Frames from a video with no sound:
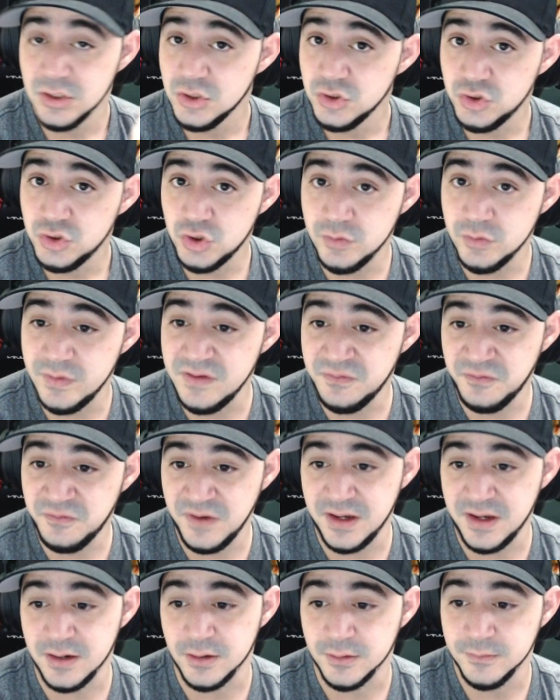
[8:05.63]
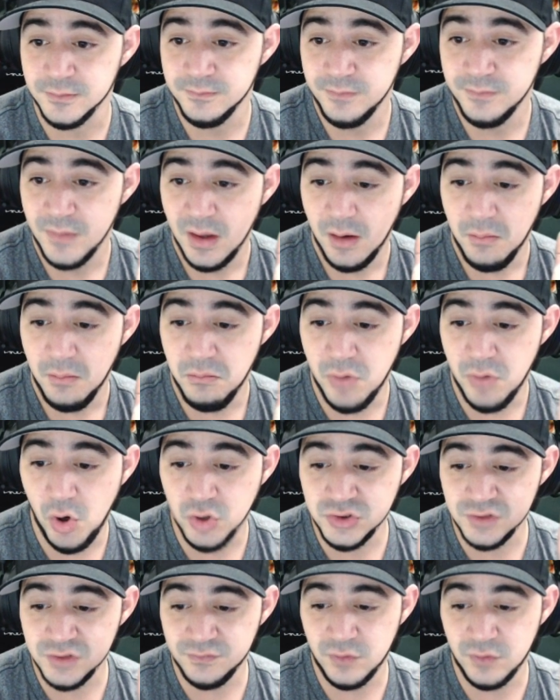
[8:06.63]
to be fair,
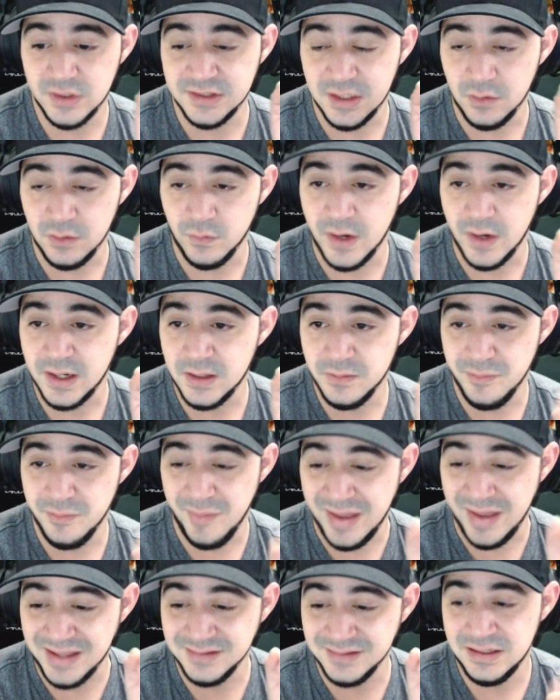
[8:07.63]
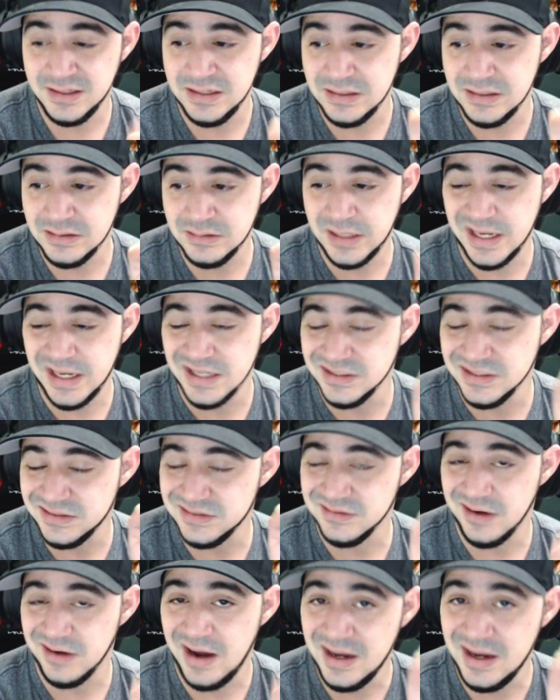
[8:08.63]
most of what they recommend here is
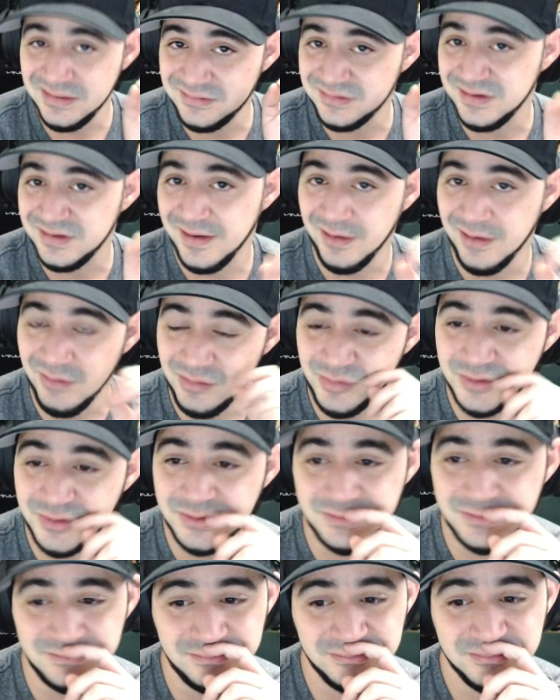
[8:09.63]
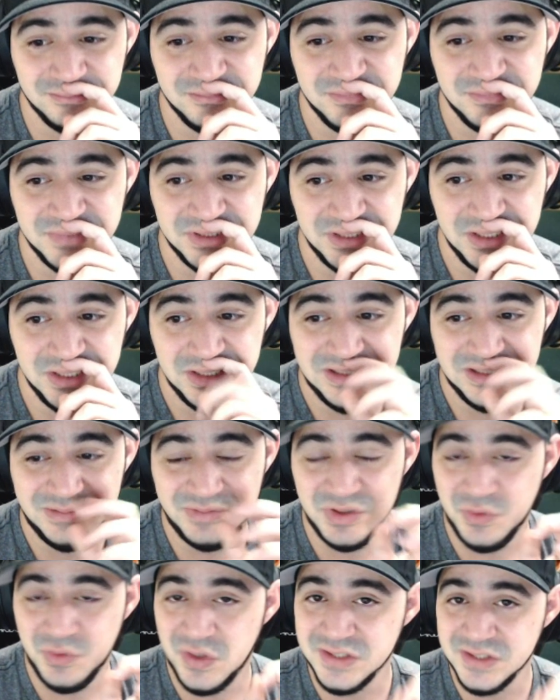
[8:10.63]
not terrible.
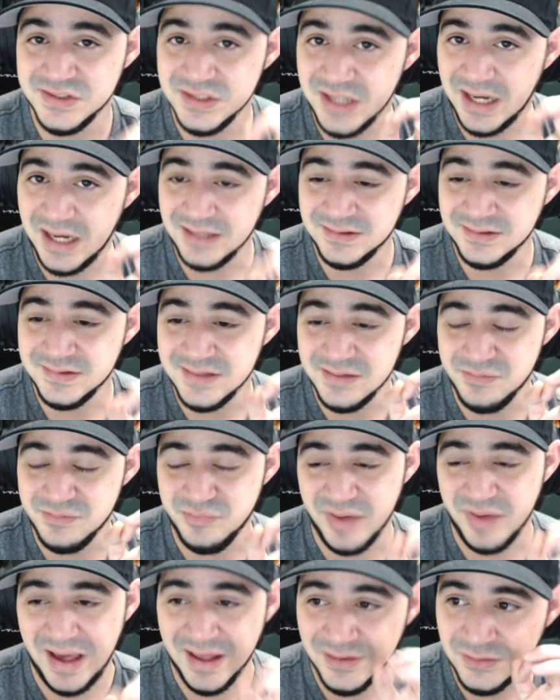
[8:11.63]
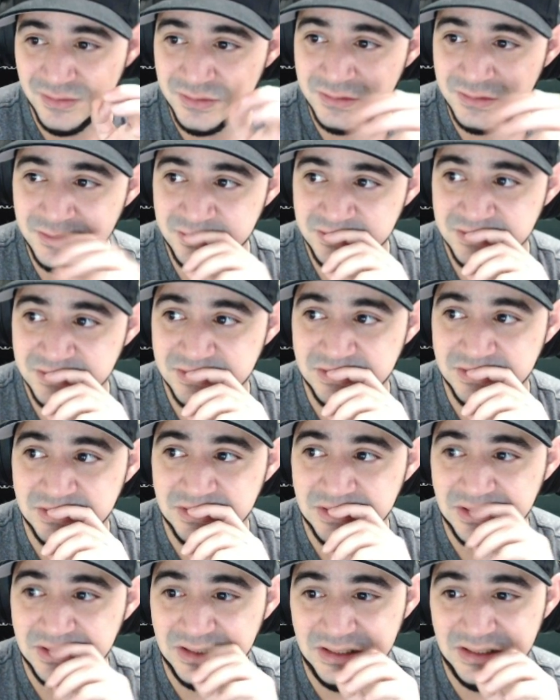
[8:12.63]
But once you got to the battle,
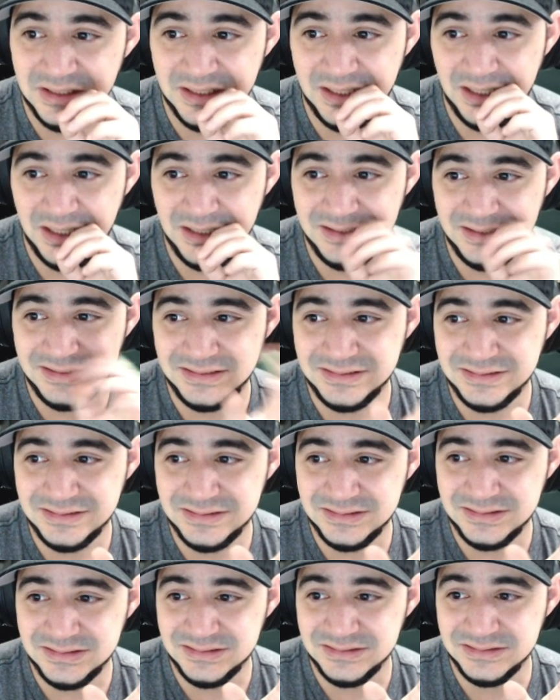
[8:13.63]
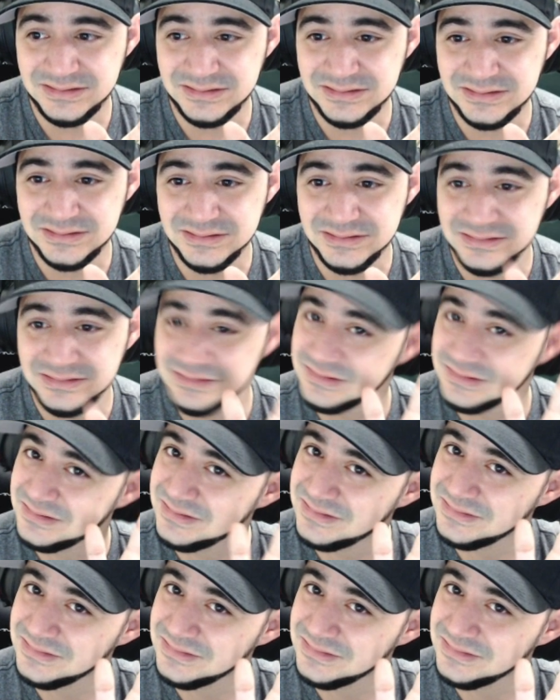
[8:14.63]
it